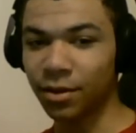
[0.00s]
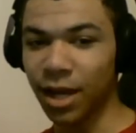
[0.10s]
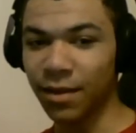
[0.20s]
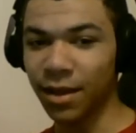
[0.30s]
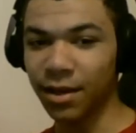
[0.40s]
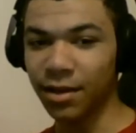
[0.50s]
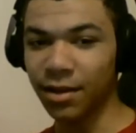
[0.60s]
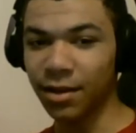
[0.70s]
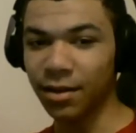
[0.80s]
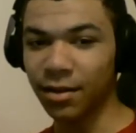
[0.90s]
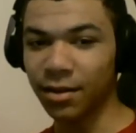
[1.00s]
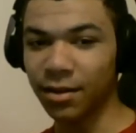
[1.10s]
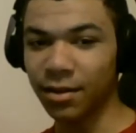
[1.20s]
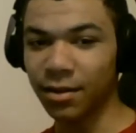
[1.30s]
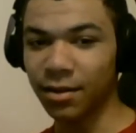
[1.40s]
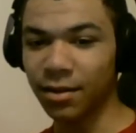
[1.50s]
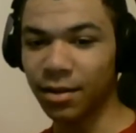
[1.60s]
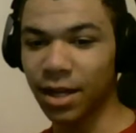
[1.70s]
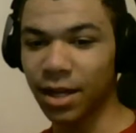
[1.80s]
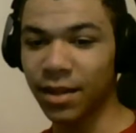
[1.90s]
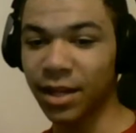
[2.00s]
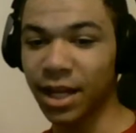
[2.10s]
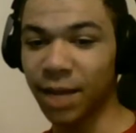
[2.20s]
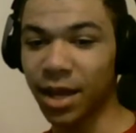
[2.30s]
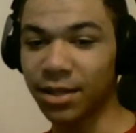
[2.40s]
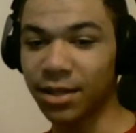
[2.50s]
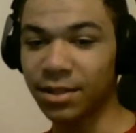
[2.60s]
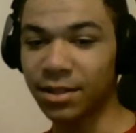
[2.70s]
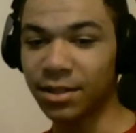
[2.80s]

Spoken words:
and then the game ends.